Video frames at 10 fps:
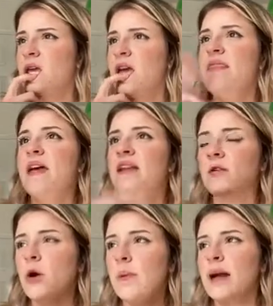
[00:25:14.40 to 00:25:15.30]
and then you
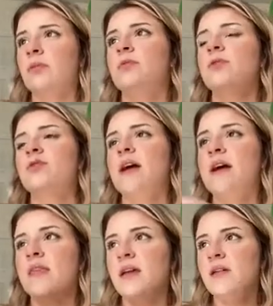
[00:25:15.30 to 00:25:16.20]
go back and blow dry
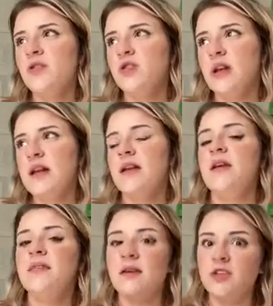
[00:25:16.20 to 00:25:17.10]
it, and then you straighten it,
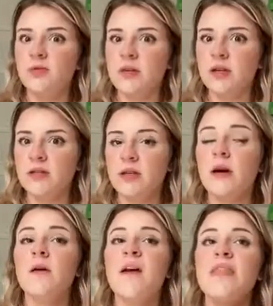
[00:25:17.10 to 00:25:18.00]
and they should be good to
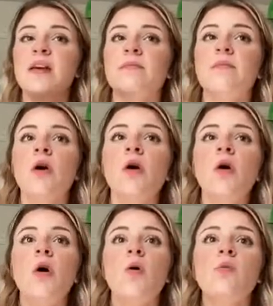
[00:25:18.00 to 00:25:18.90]
go. And then
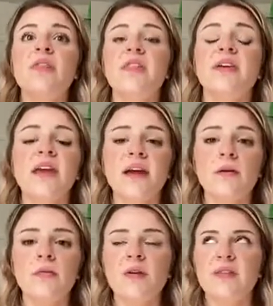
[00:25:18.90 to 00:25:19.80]
with the
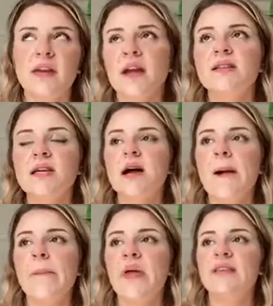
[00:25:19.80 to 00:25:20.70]
keratin
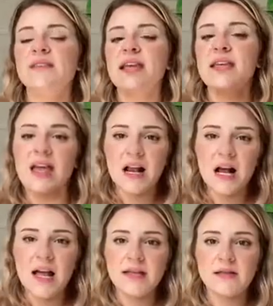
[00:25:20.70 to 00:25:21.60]
complex, they
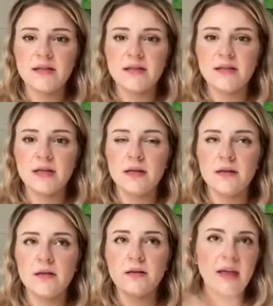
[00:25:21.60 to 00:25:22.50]
can't
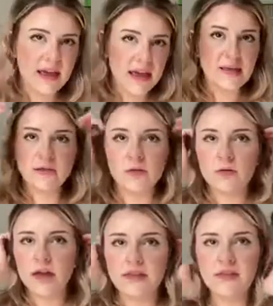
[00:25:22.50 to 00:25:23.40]
do
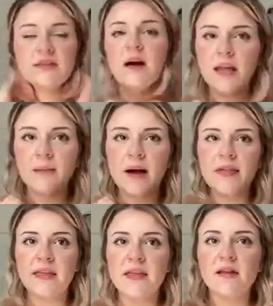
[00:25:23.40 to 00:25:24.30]
like the tucking
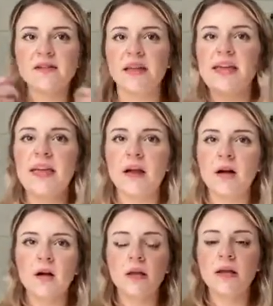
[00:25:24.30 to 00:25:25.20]
behind the ears, they can't
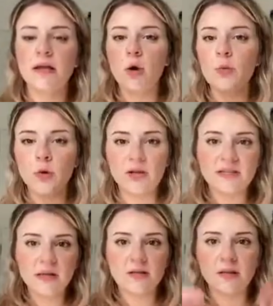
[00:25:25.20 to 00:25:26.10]
curl it, no
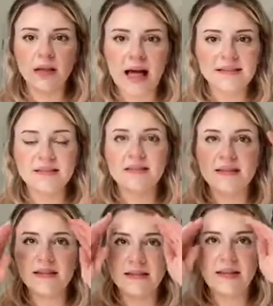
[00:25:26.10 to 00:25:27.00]
ponytails, glasses,
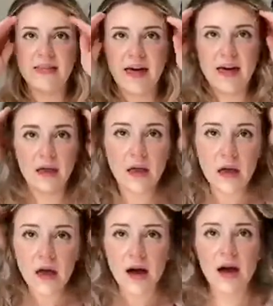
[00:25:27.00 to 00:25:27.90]
things like that,
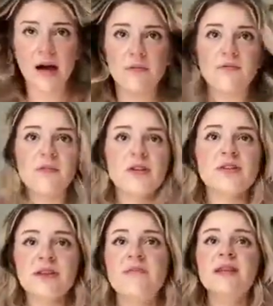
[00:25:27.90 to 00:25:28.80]
for
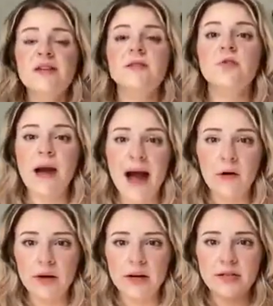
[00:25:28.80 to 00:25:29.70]
72
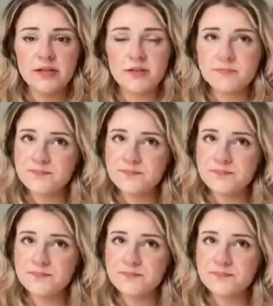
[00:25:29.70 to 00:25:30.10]
hours.